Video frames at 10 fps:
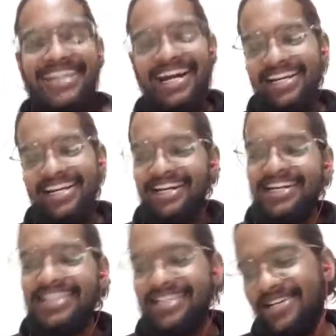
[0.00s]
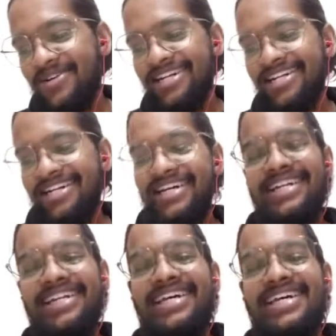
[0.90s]
started learning that sound,
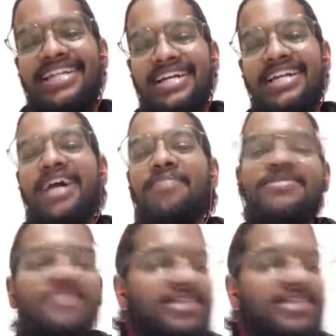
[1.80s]
that did happen.